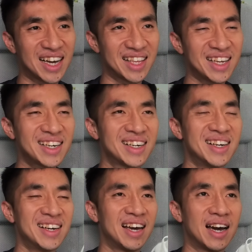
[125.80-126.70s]
I think.
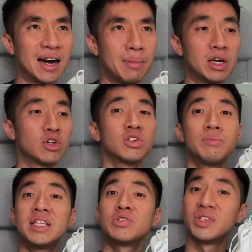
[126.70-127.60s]
It also
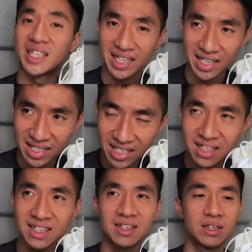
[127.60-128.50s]
means
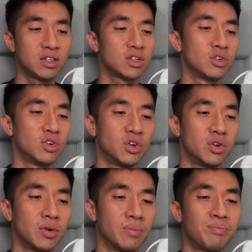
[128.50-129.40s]
resilience,
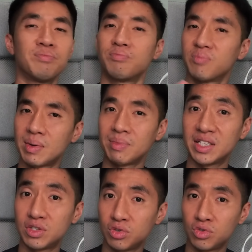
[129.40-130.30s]
so
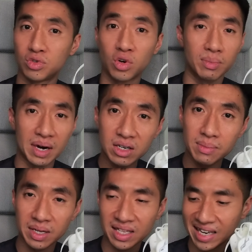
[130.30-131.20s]
something to note
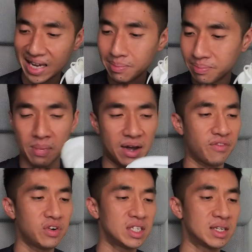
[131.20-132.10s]
about the name. My
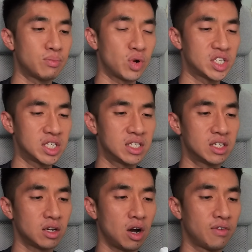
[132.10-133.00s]
first
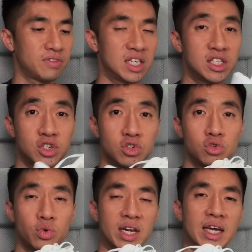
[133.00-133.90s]
impressions of this
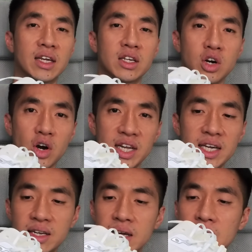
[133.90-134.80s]
shoe when I got
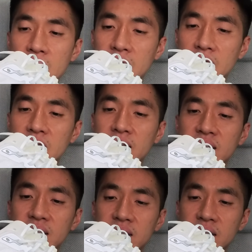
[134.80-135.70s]
it,
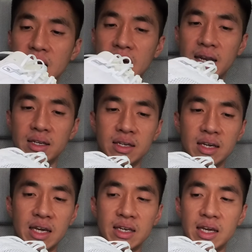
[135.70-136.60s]
it's that
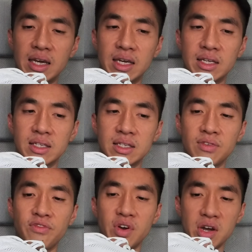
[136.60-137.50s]
it is
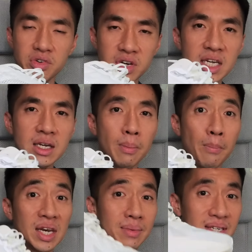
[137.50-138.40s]
very
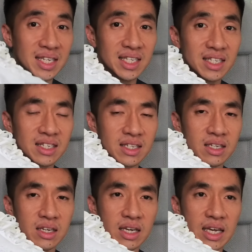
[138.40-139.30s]
minimalist
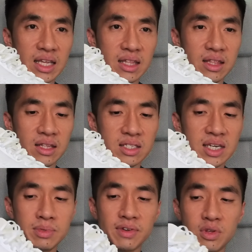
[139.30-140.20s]
in
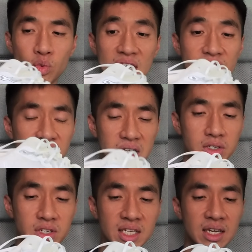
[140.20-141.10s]
terms of the way it
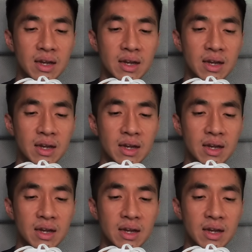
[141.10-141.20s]
feels.